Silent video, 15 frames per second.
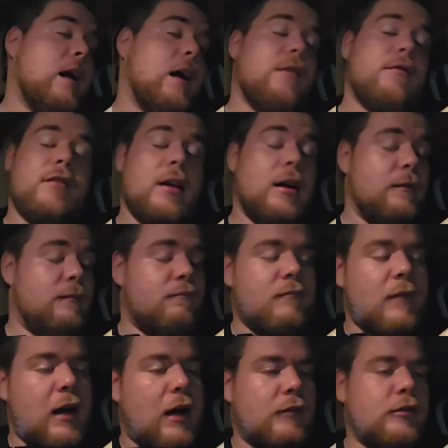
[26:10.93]
I
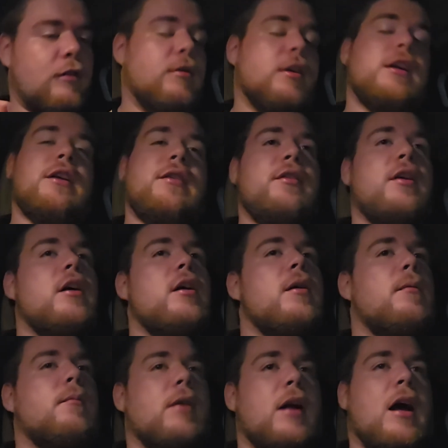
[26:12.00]
don't know what it is,
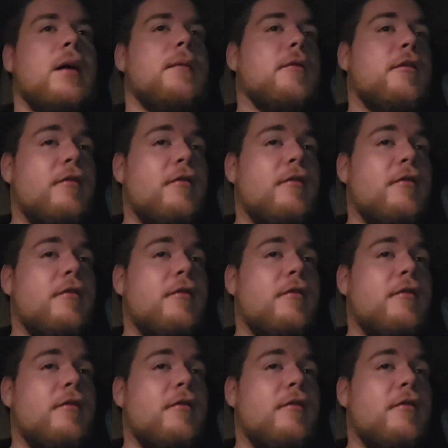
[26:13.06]
but I am